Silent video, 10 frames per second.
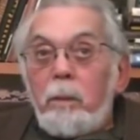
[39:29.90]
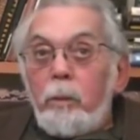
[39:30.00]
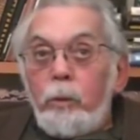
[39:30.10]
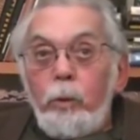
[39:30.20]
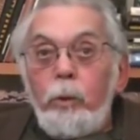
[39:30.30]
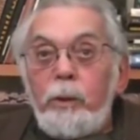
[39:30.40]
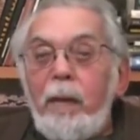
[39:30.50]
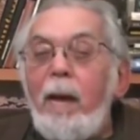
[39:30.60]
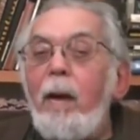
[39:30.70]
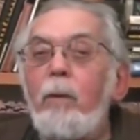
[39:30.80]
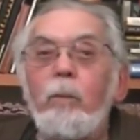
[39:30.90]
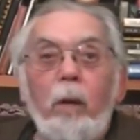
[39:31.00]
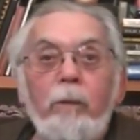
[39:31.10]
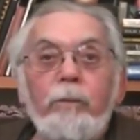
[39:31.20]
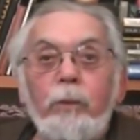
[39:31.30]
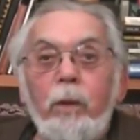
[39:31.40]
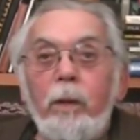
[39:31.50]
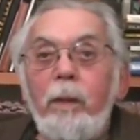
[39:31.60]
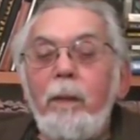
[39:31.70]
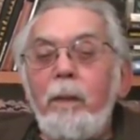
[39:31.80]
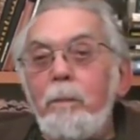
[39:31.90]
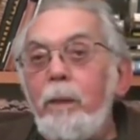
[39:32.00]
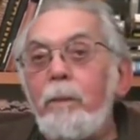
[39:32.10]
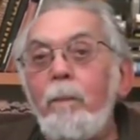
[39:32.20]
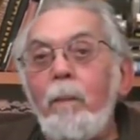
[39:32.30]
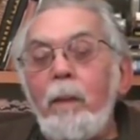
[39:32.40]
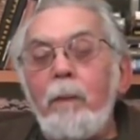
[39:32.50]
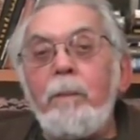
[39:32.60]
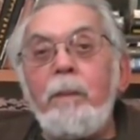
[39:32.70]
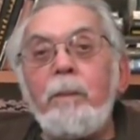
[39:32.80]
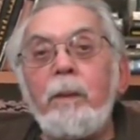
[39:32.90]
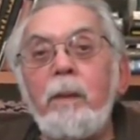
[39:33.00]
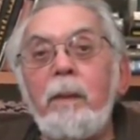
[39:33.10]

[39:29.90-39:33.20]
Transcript: used how, what for. But the people,